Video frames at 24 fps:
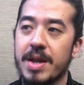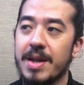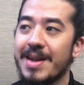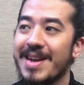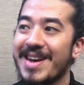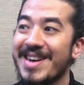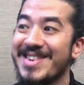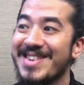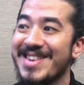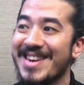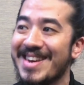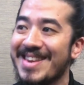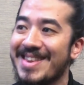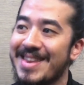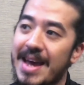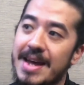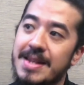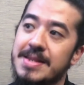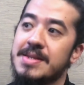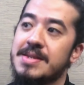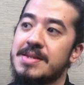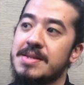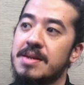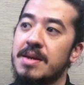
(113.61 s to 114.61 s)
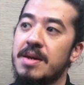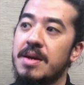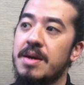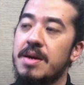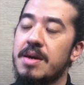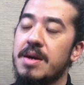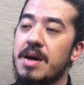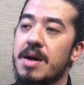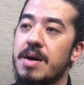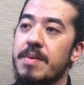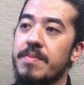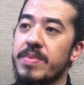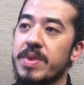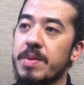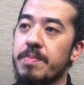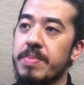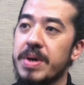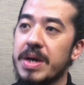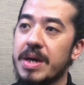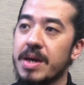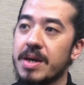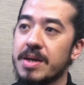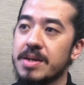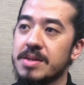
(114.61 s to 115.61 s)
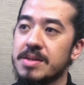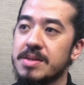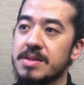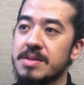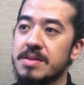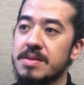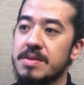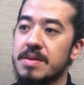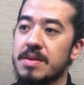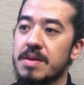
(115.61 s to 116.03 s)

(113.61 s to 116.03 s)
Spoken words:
And I think that's the biggest